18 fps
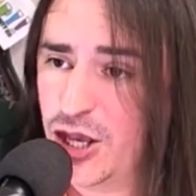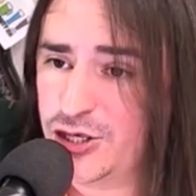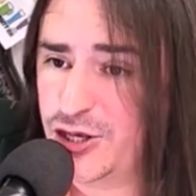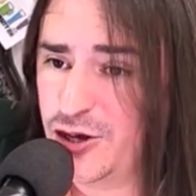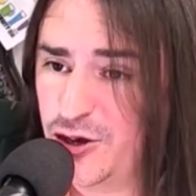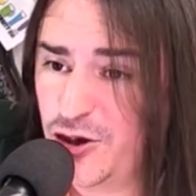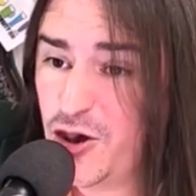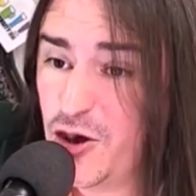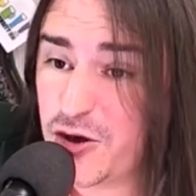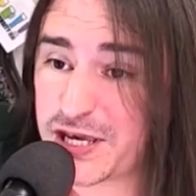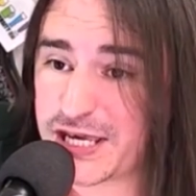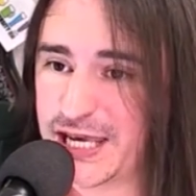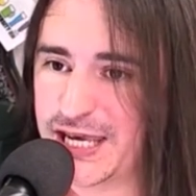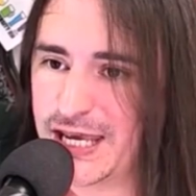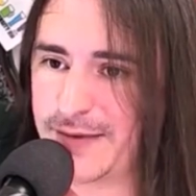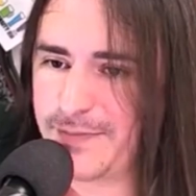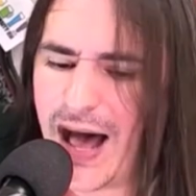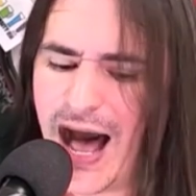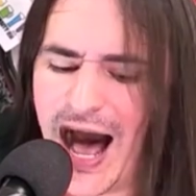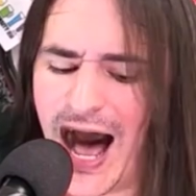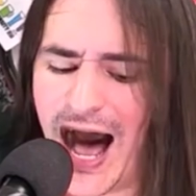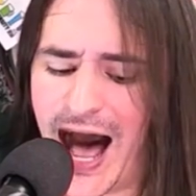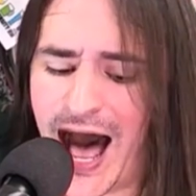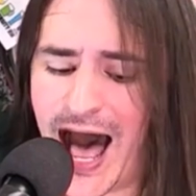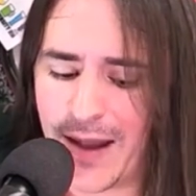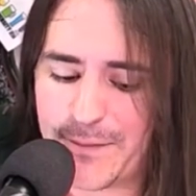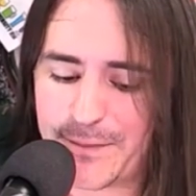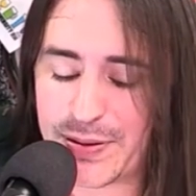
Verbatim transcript: You keep on